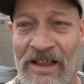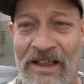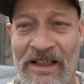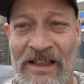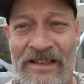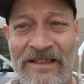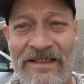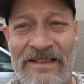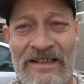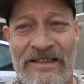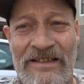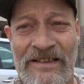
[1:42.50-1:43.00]

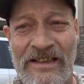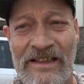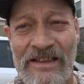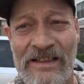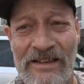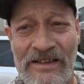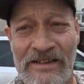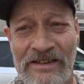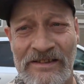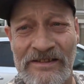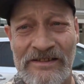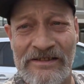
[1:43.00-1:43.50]
it's
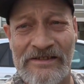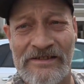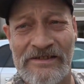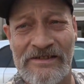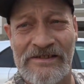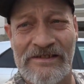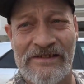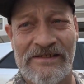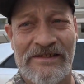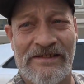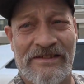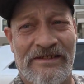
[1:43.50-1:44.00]
clean,
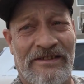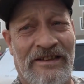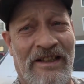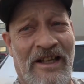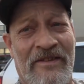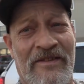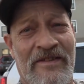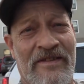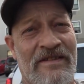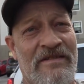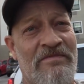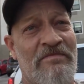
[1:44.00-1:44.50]

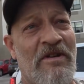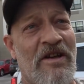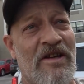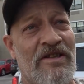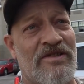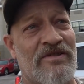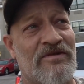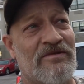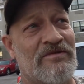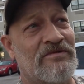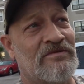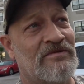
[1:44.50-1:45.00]
nothing
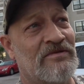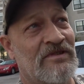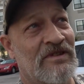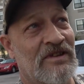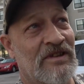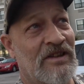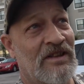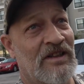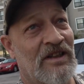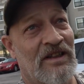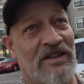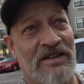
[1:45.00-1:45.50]
special,
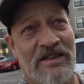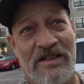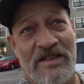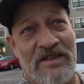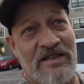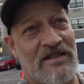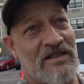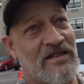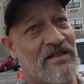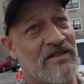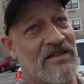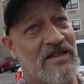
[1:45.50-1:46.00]

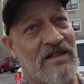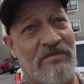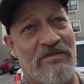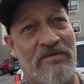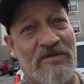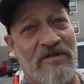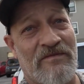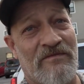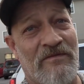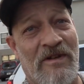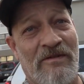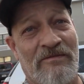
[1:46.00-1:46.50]
just the
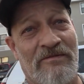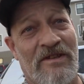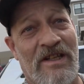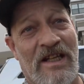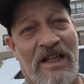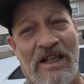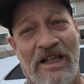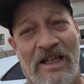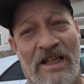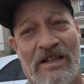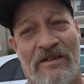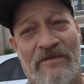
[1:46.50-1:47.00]
cheapest one we
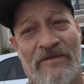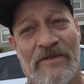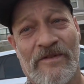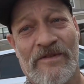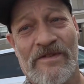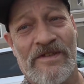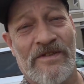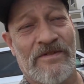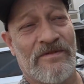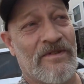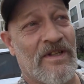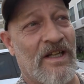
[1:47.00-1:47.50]
could get for
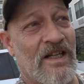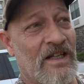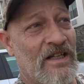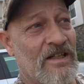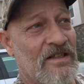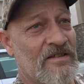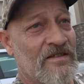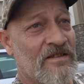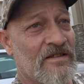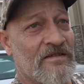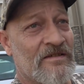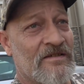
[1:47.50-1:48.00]
two
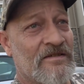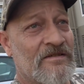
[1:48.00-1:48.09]
days.